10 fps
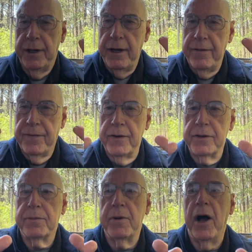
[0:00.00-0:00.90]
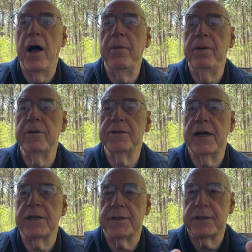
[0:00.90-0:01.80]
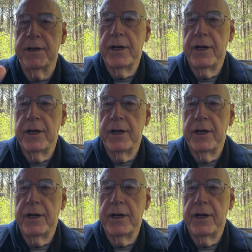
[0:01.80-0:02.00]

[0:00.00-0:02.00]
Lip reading: he first humbles us,